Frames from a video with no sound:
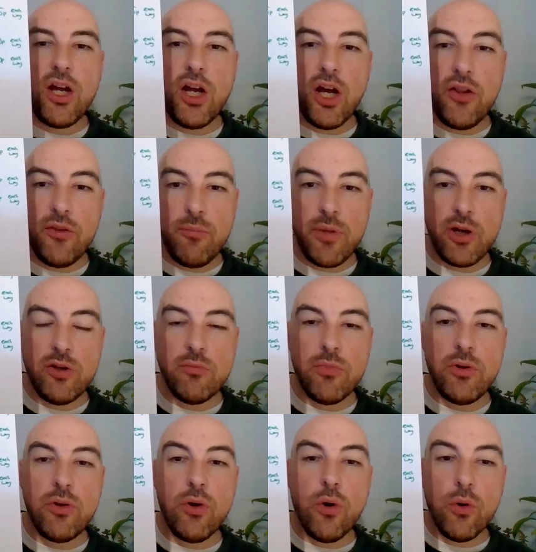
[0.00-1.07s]
At the
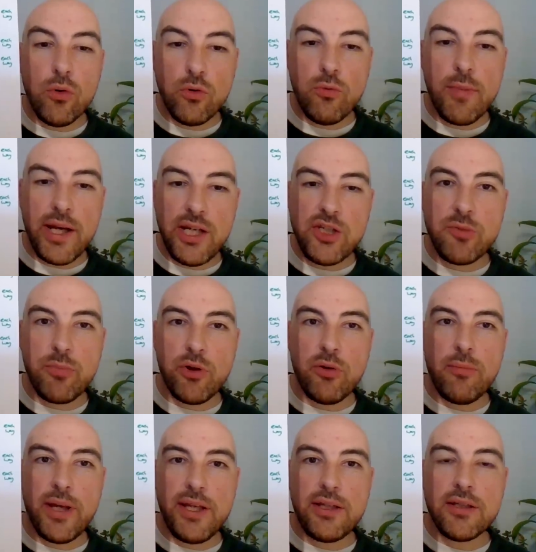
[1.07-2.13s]
moment, all major
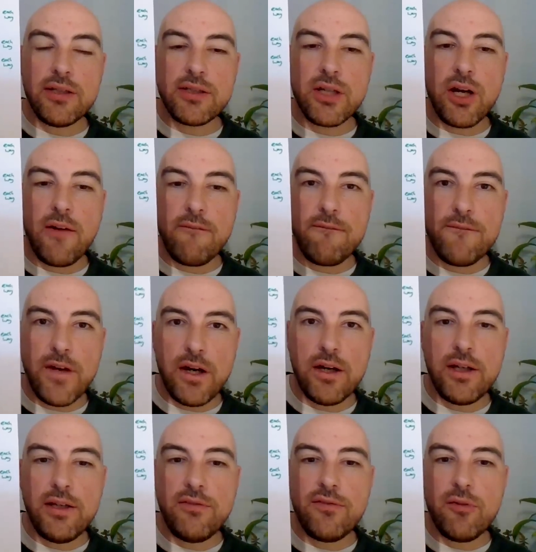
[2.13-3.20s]
bookmakers are
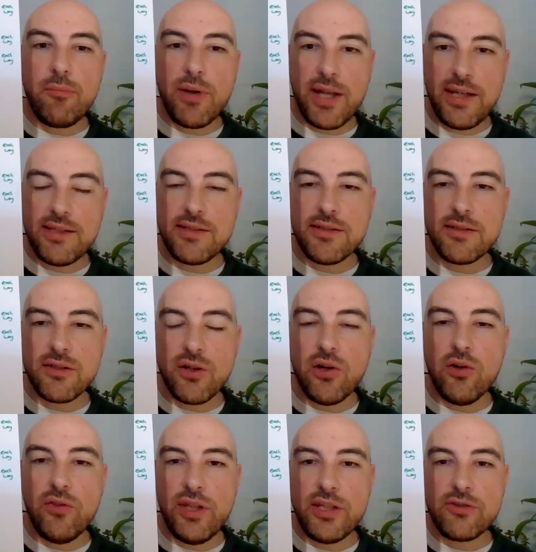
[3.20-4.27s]
5 places
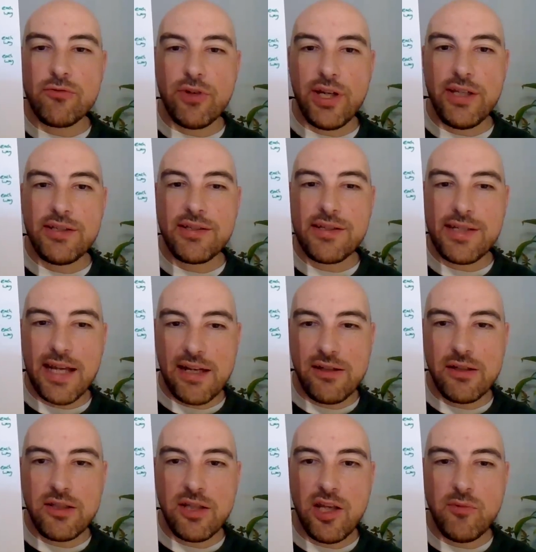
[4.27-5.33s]
on this race.
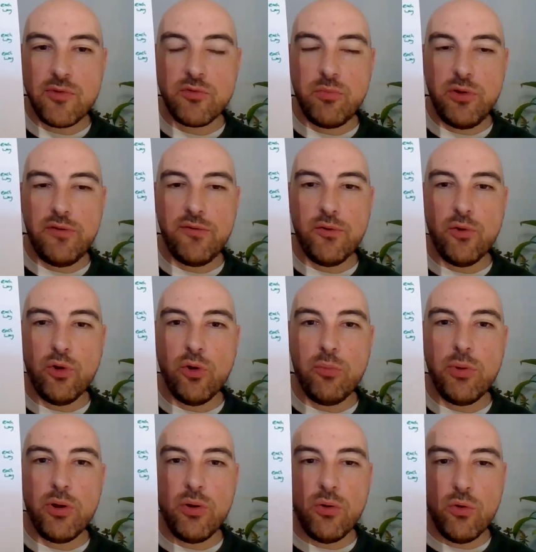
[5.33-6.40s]
Standard terms would be 4,
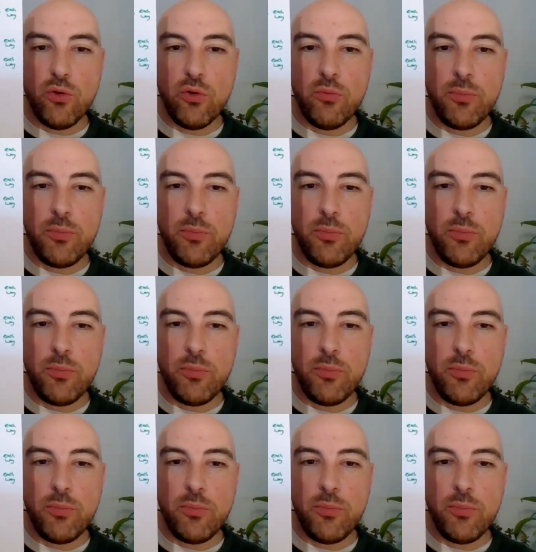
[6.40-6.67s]
but all